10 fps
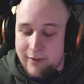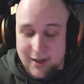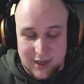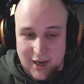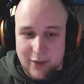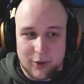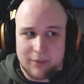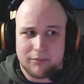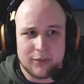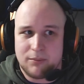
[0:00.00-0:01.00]
In fact,
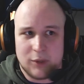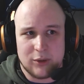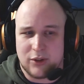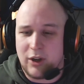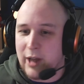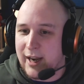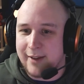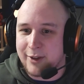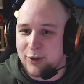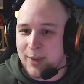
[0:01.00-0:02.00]
anyone who's not any
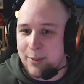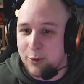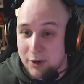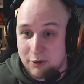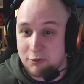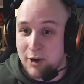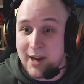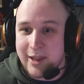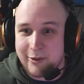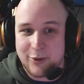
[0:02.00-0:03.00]
of those people could
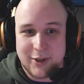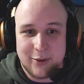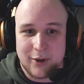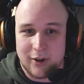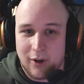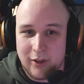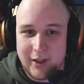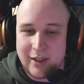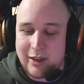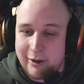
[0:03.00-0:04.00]
create their own token on
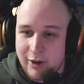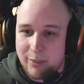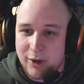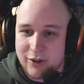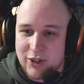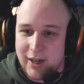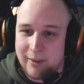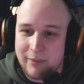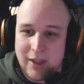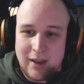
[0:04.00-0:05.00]
the Ethereum blockchain.